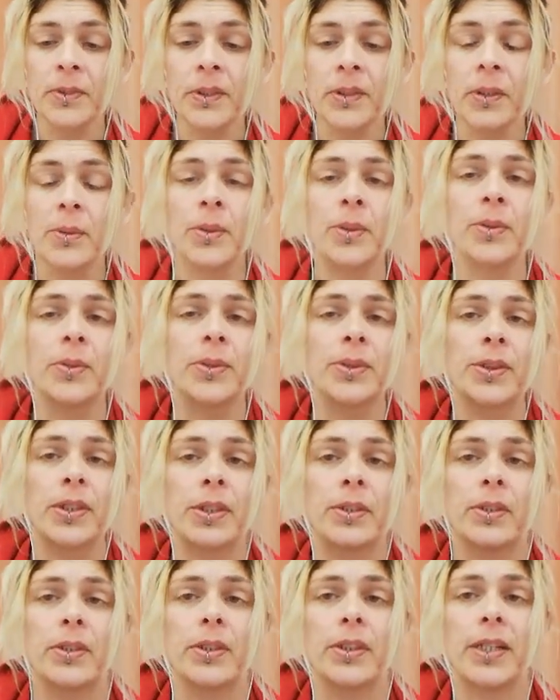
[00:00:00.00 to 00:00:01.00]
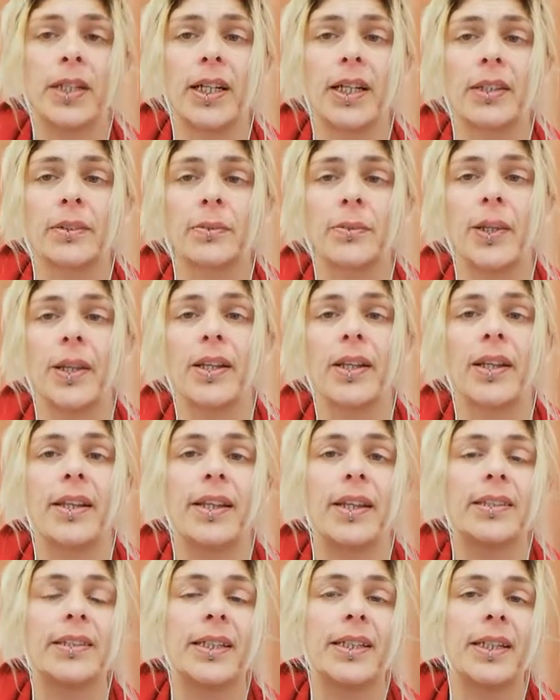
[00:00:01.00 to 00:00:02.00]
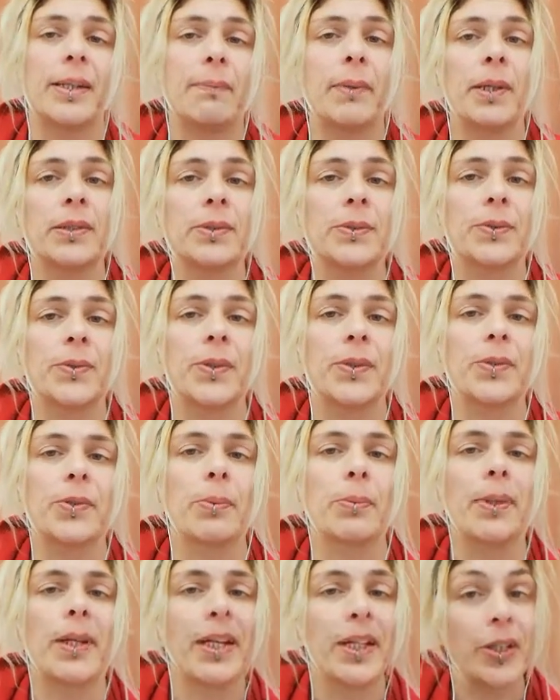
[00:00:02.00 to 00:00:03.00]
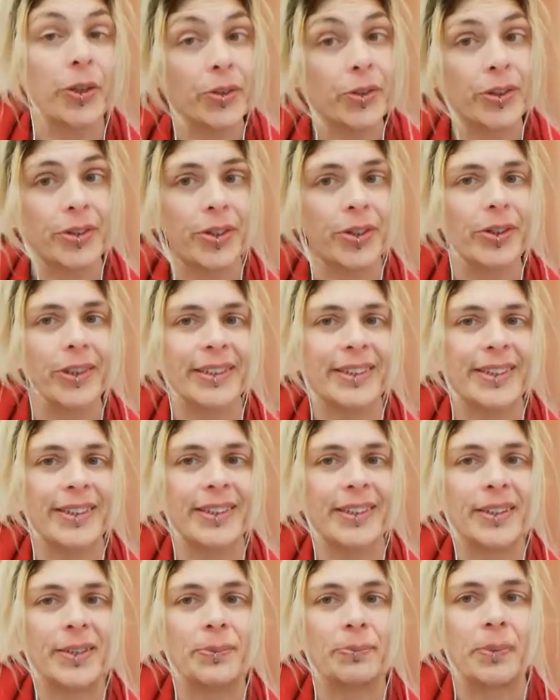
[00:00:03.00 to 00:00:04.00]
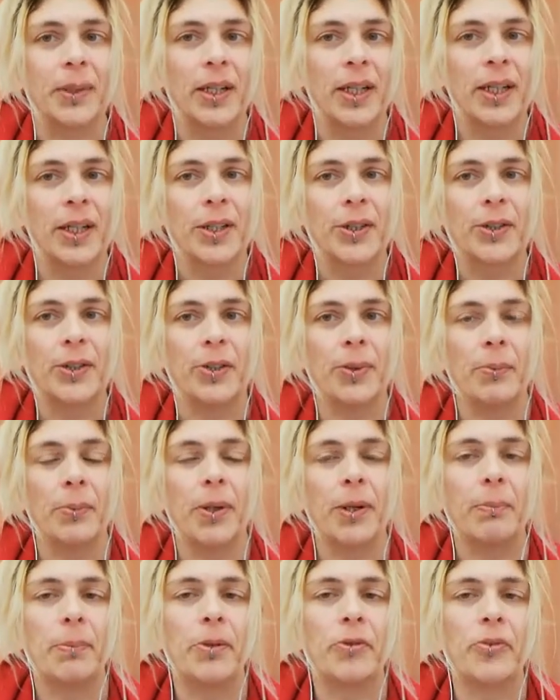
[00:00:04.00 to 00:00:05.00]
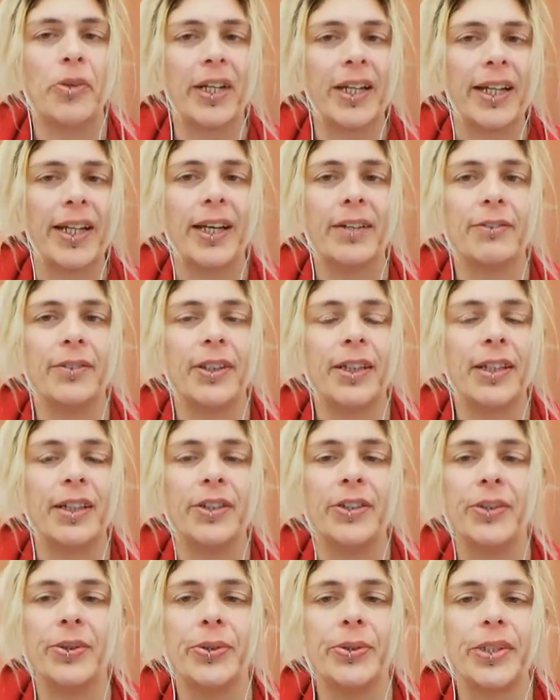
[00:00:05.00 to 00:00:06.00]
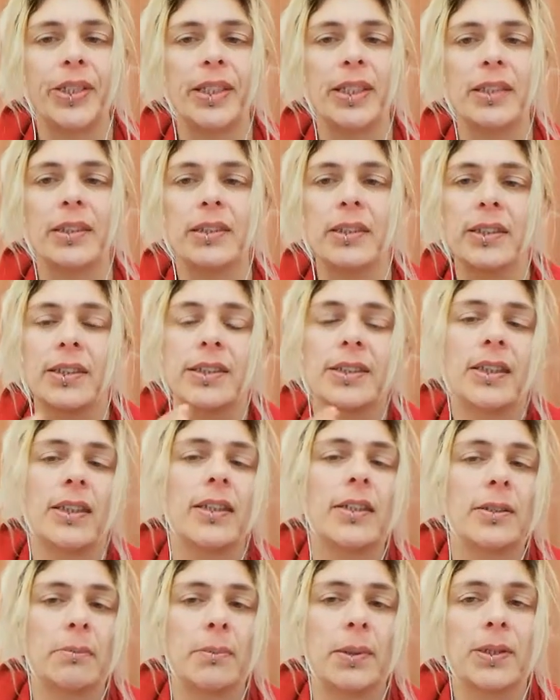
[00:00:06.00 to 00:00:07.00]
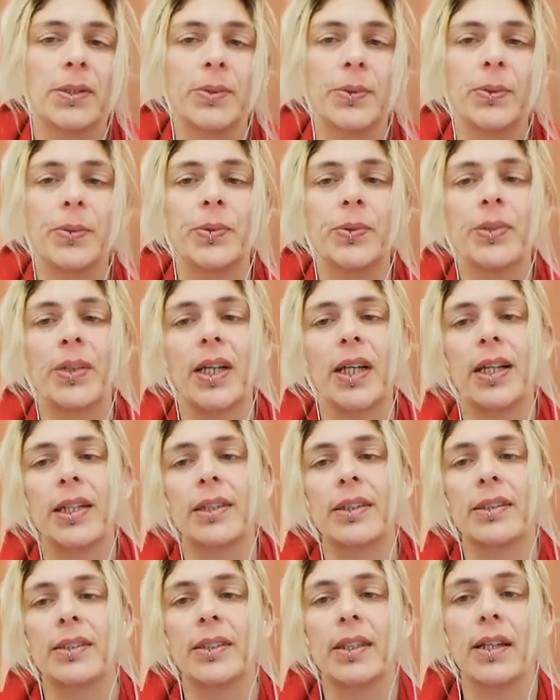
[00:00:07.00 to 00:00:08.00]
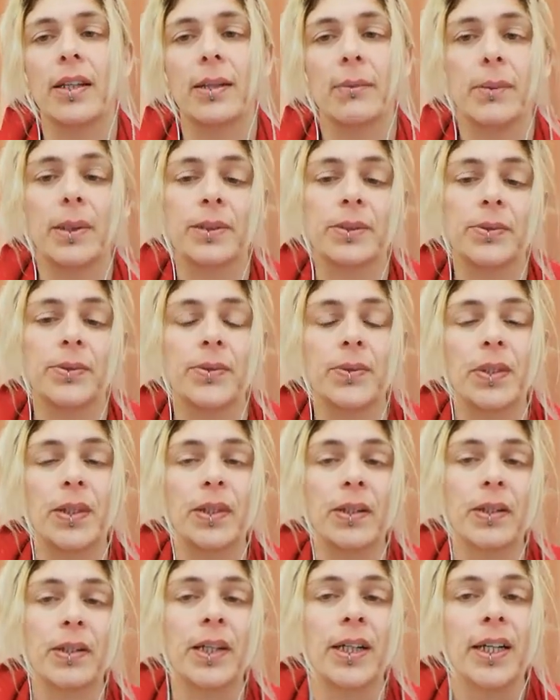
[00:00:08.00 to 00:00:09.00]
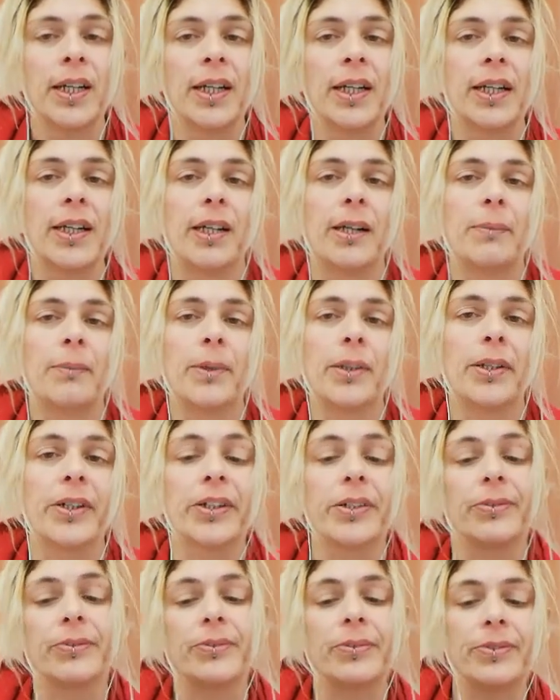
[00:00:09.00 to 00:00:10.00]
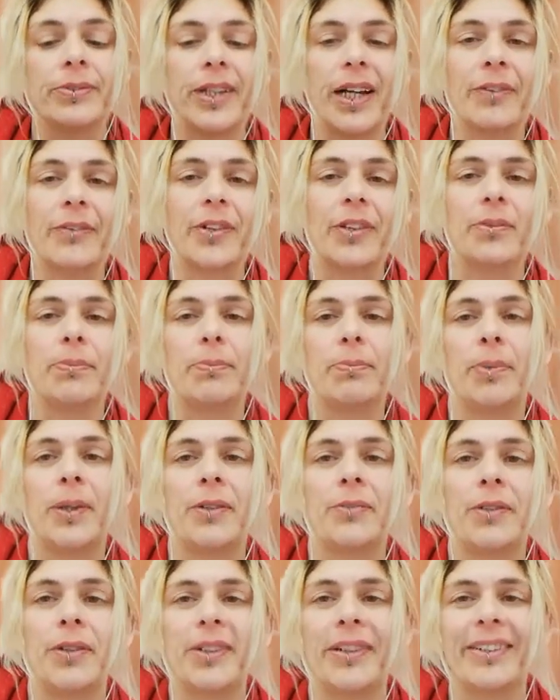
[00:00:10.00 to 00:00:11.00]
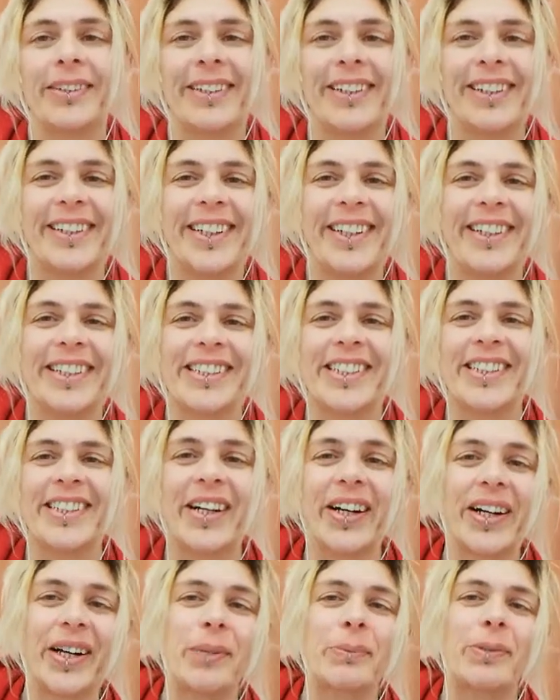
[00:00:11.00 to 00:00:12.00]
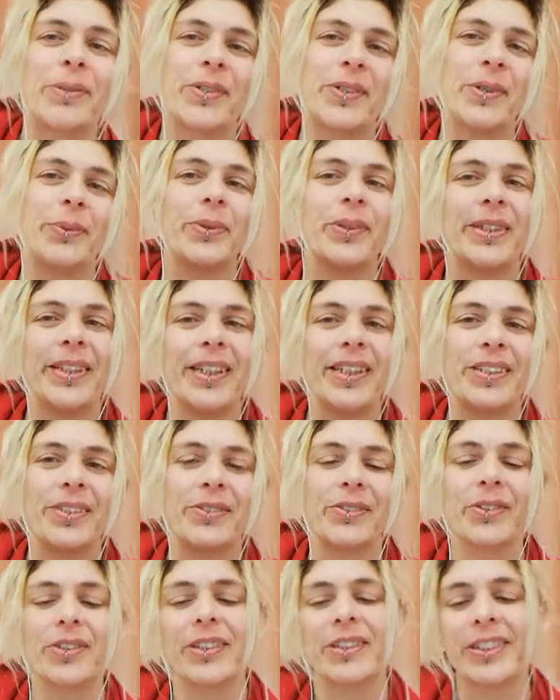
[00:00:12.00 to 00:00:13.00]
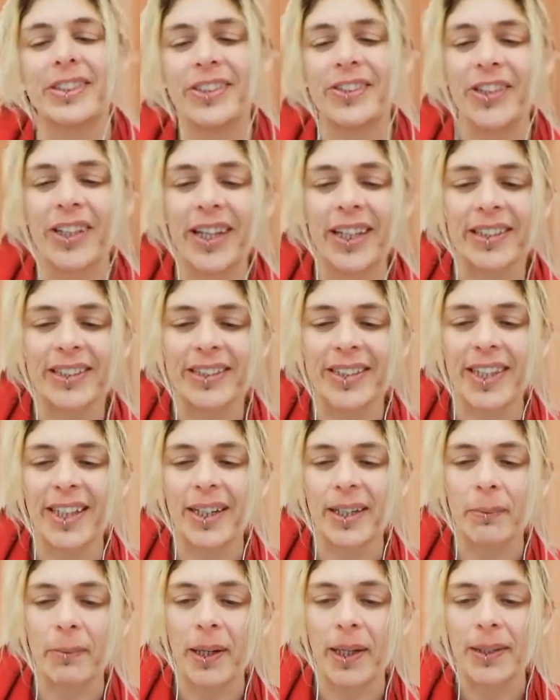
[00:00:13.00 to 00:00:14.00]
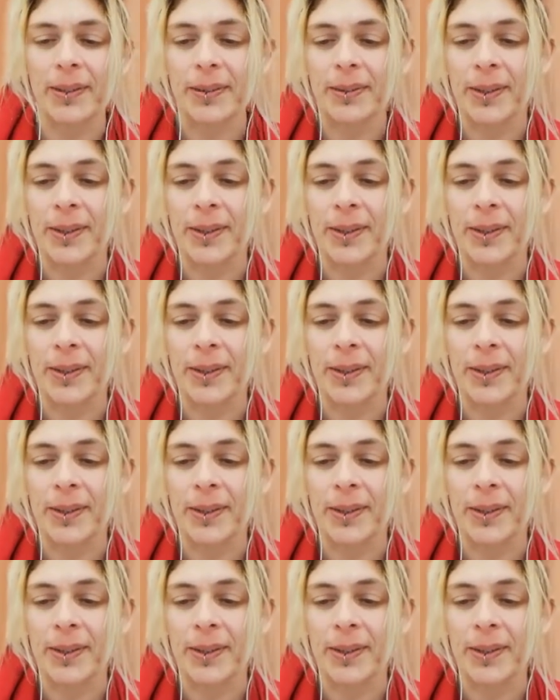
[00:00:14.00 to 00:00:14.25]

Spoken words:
We'll also look at whether there's any muscles that dominate your entire system. You might be really heavily using certain muscles and other muscles are having a bit of an easy time, and so we'll need to change that about.